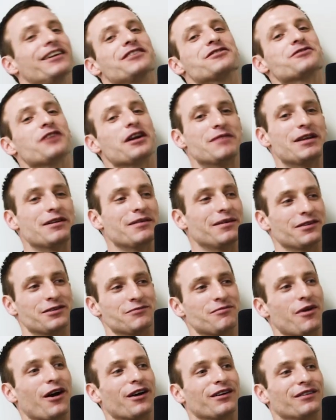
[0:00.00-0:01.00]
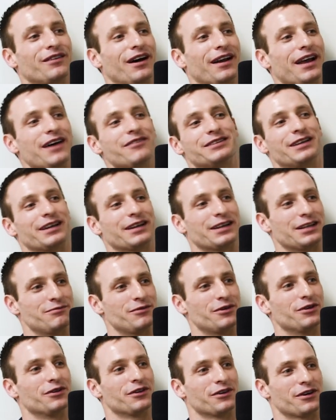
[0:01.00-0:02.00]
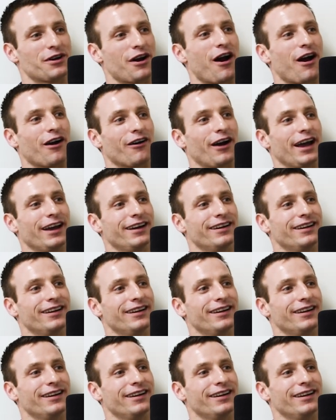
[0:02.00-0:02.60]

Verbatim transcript: try to meet them at the parking lot, have a tickety boo with their car, right?